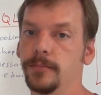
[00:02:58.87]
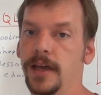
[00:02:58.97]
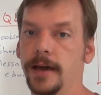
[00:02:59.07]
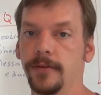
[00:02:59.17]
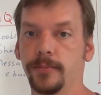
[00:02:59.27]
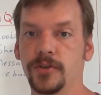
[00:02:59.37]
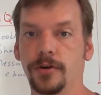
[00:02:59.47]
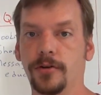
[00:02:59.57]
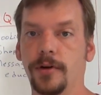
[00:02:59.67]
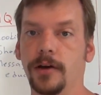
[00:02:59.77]
have them
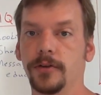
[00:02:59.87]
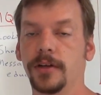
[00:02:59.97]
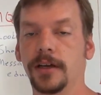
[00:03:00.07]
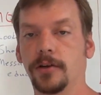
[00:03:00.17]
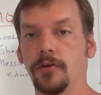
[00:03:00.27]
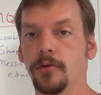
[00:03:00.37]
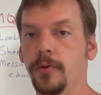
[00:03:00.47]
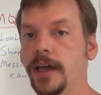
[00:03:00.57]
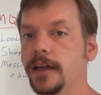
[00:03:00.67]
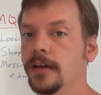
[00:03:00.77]
turn around and go
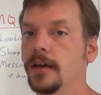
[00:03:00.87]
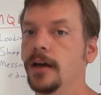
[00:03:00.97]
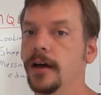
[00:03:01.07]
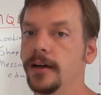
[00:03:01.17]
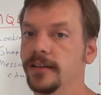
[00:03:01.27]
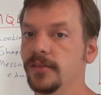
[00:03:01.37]
away is